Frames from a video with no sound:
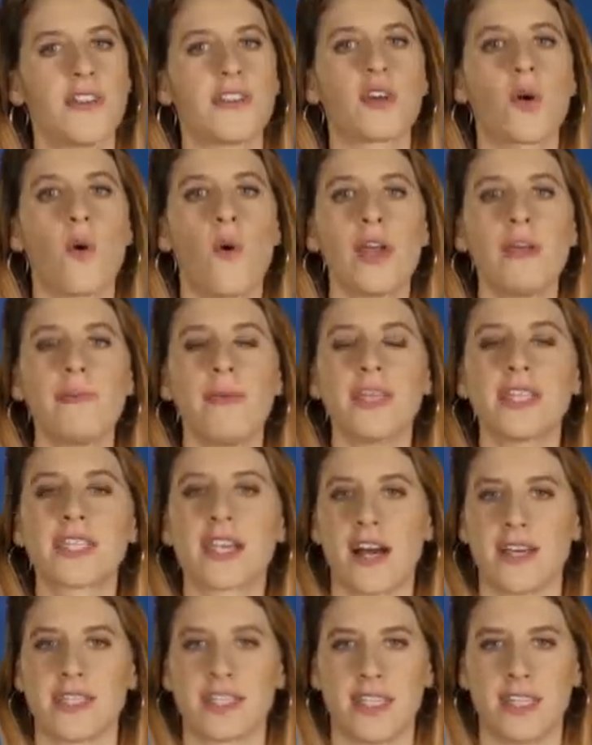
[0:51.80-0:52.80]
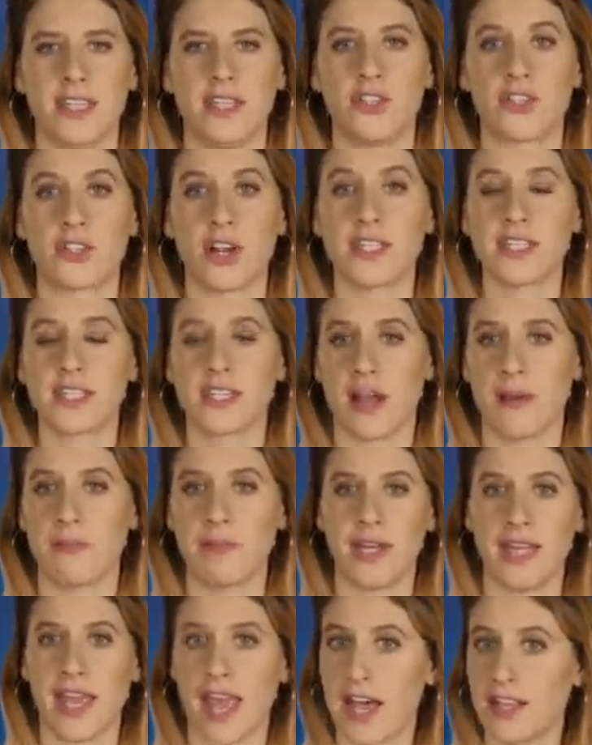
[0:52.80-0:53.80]
The Coinbase Custody Trust
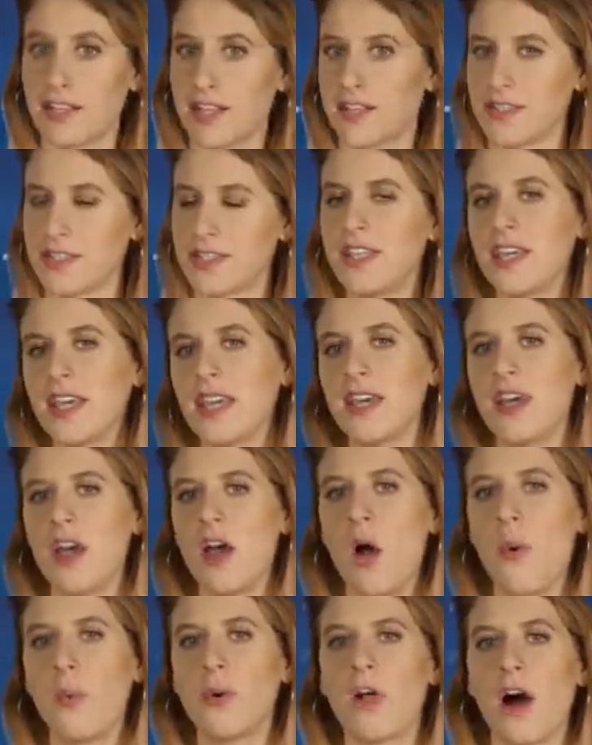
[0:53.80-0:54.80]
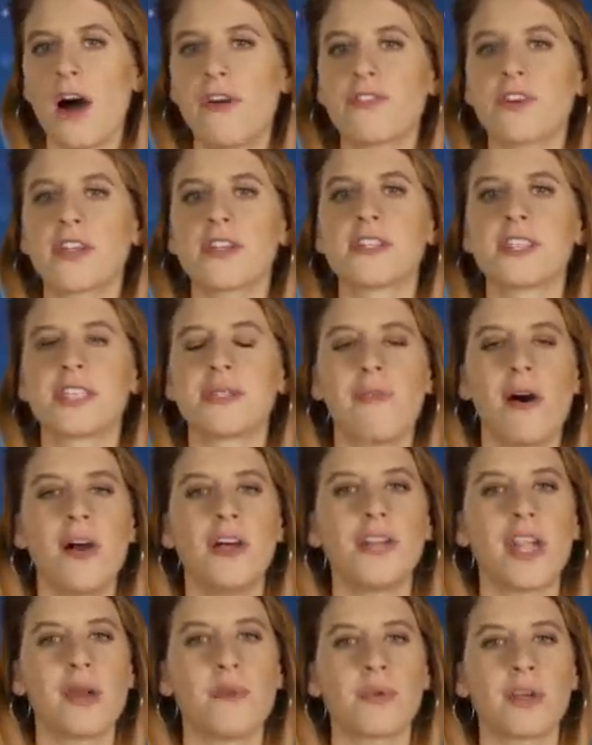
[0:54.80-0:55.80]
Company, LLC, will offer a
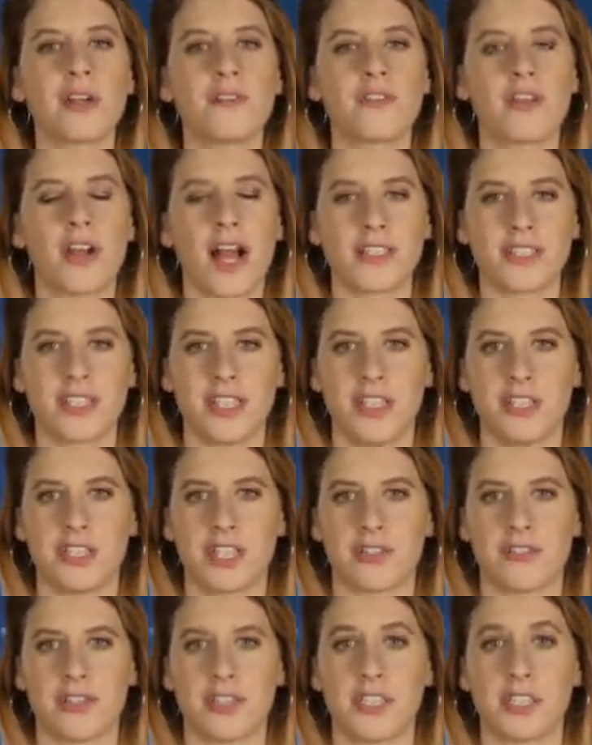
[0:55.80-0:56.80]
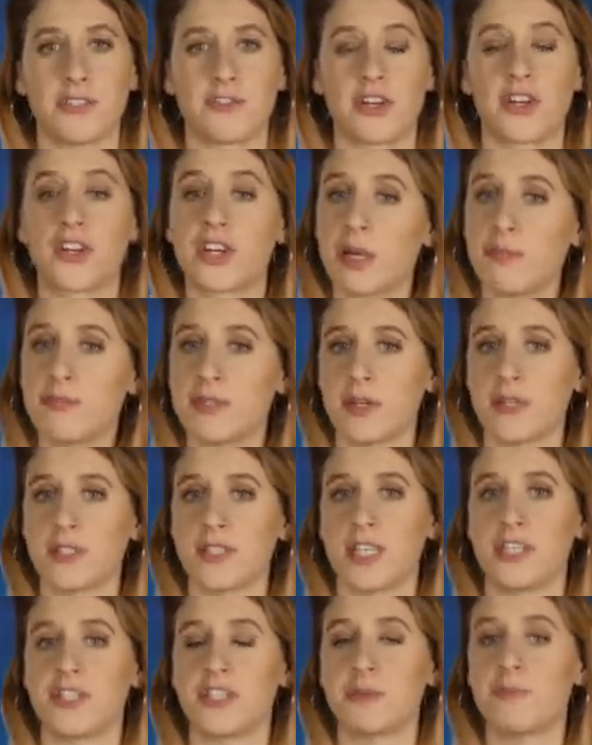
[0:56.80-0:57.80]
small number of custody services for cryptos
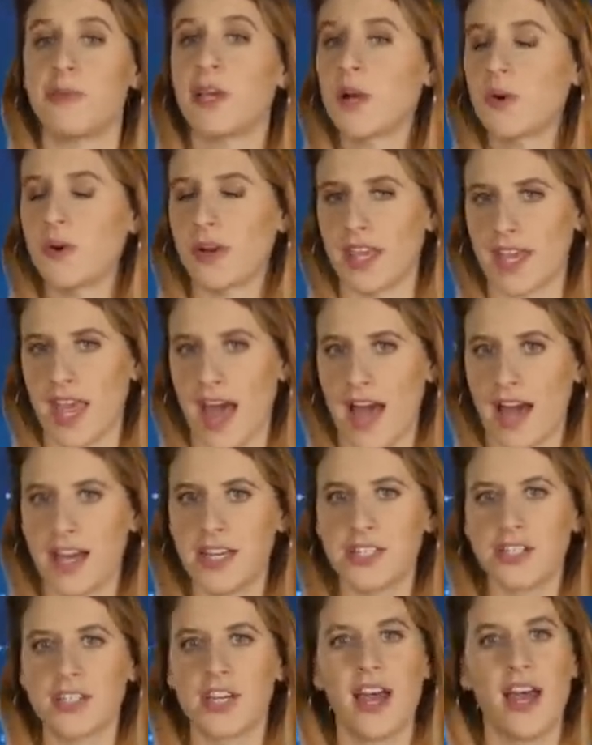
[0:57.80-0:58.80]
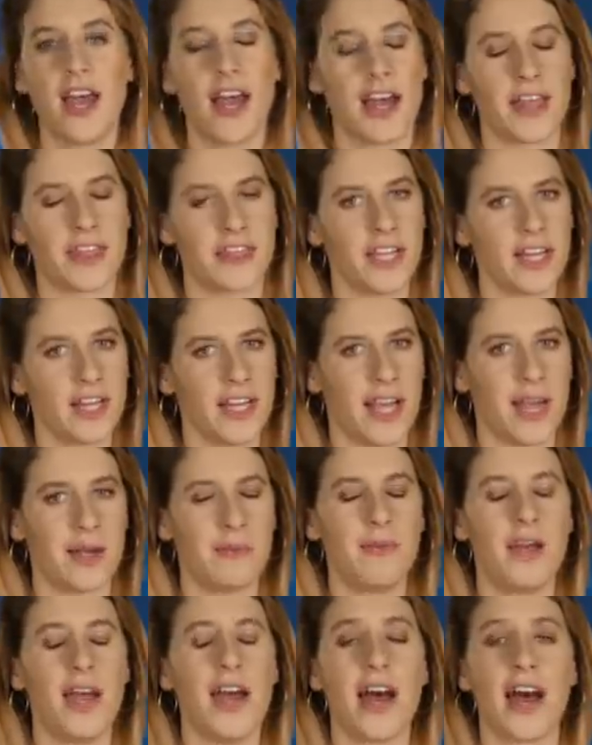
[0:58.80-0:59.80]
such as Bitcoin Cash,
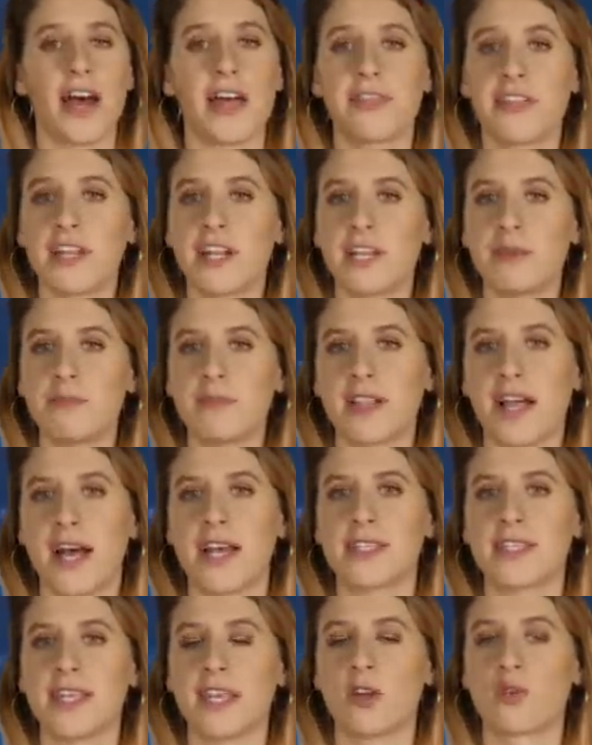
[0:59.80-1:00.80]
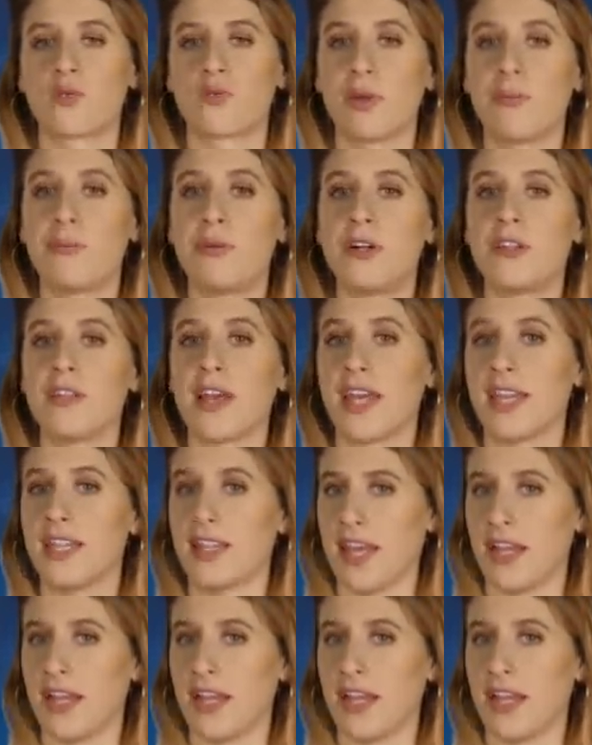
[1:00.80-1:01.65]
Ethereum, Ethereum Classic, Ripple, and